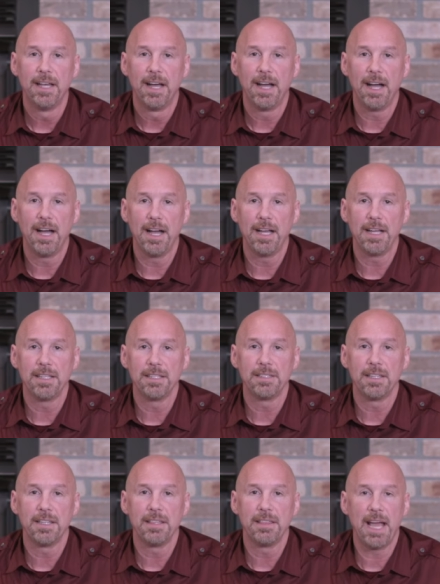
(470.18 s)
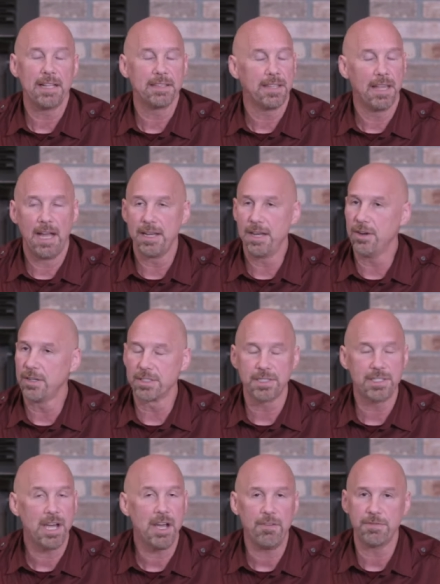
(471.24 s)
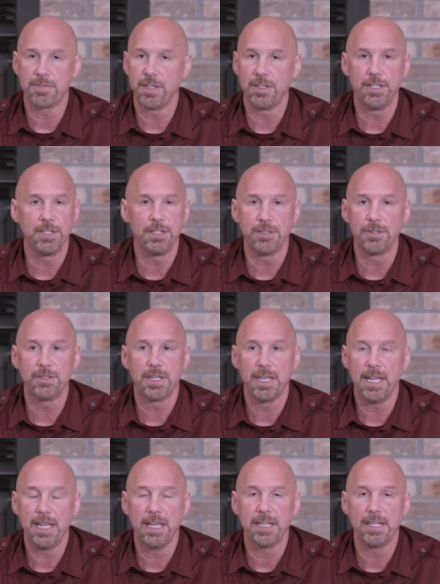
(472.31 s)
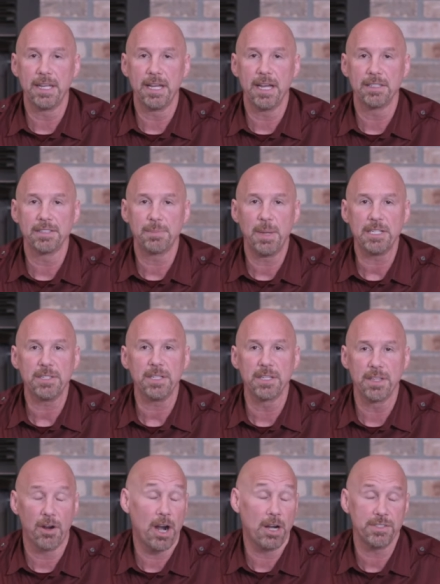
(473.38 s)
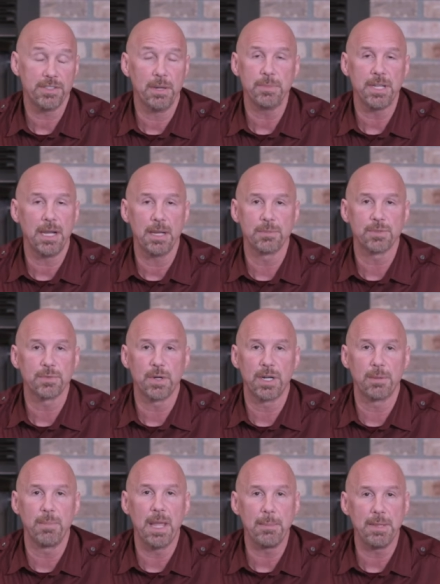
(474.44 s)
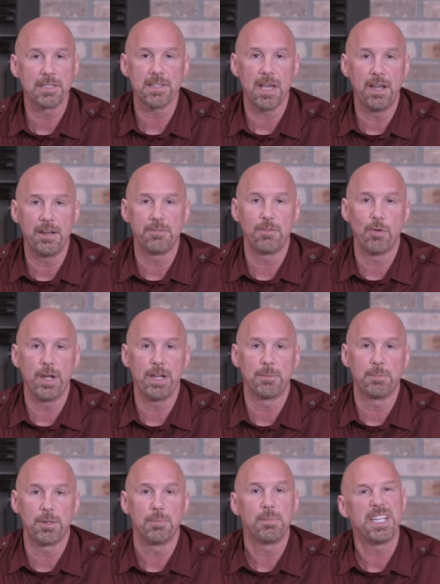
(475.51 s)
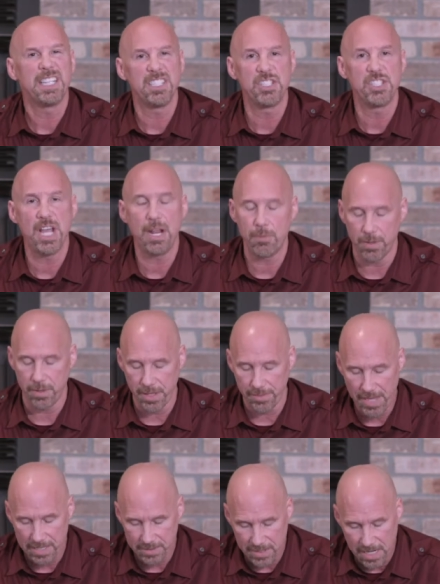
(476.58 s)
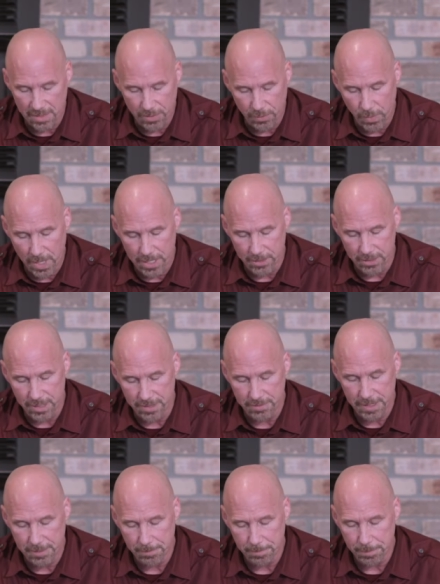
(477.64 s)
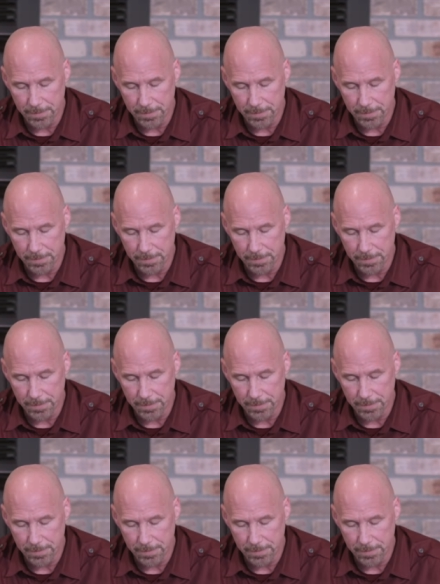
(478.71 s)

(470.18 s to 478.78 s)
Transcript: That I know it's tough to do, and especially there are some times where maybe it's unavoidable, but in general that's not the way you're living.